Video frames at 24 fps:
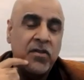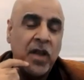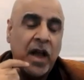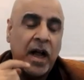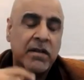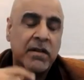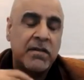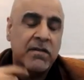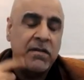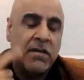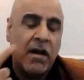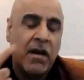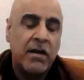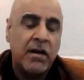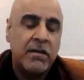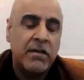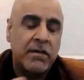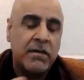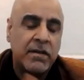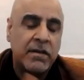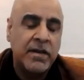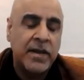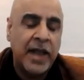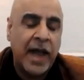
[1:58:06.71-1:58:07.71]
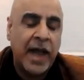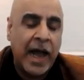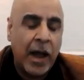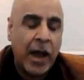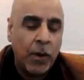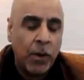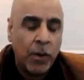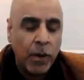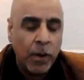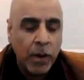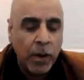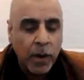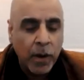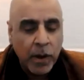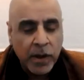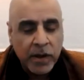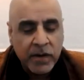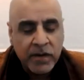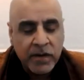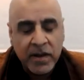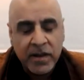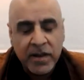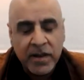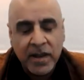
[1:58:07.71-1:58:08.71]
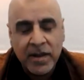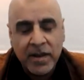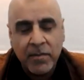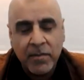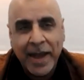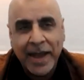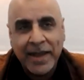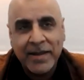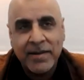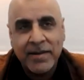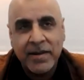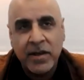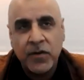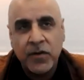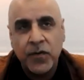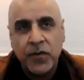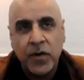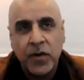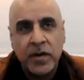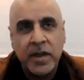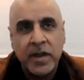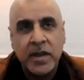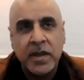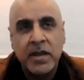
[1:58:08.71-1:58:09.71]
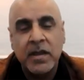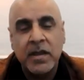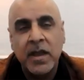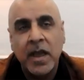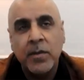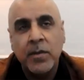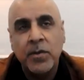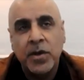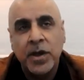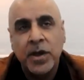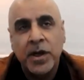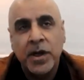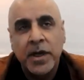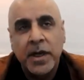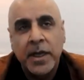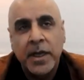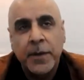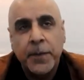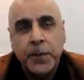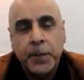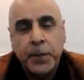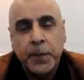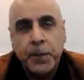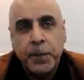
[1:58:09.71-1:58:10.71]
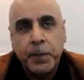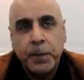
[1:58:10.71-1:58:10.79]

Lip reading: So I'll start now sending a message for the DTM journey.